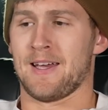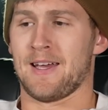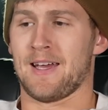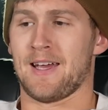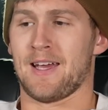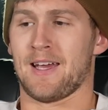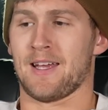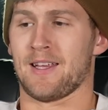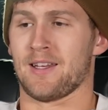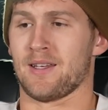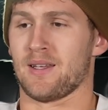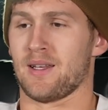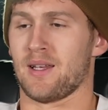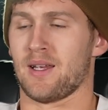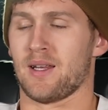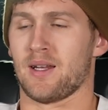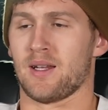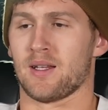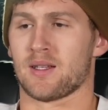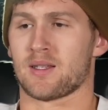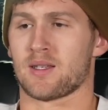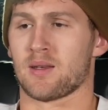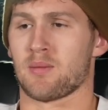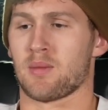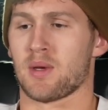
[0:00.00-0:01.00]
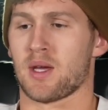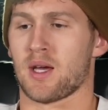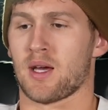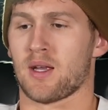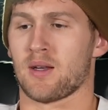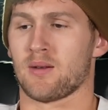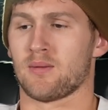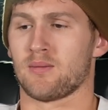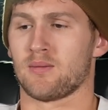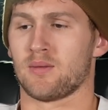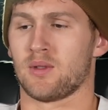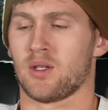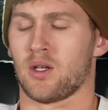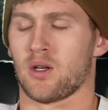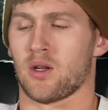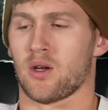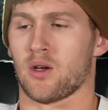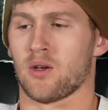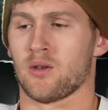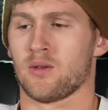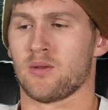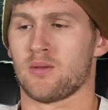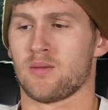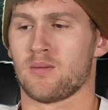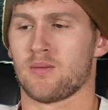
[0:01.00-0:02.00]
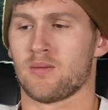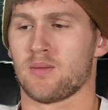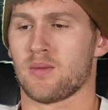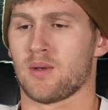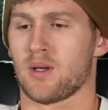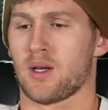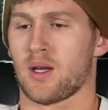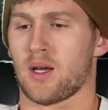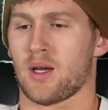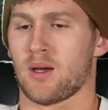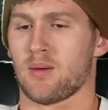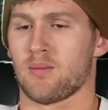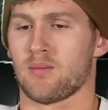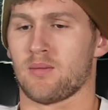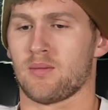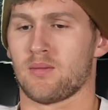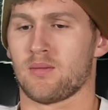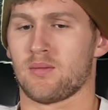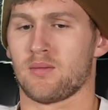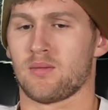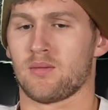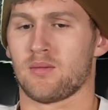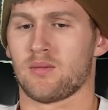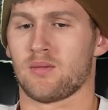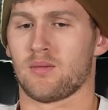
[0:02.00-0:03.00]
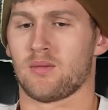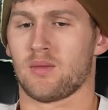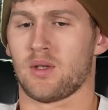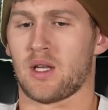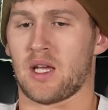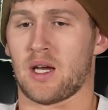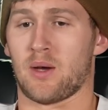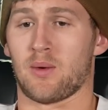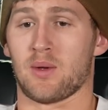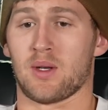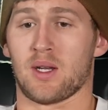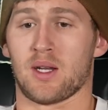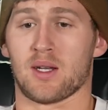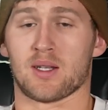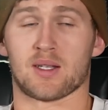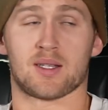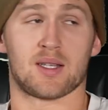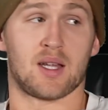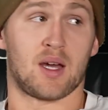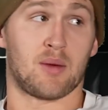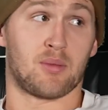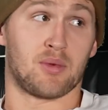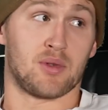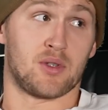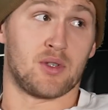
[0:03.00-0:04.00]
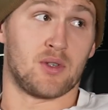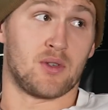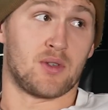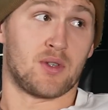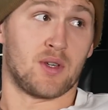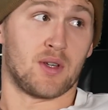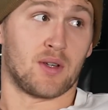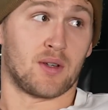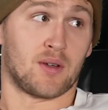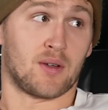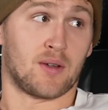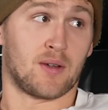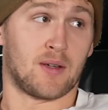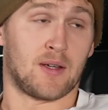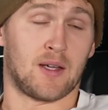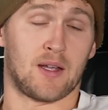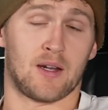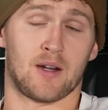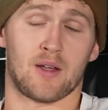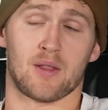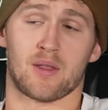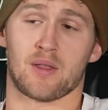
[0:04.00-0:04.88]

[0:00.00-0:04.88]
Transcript: And it's about, you know, now we need to start producing. And I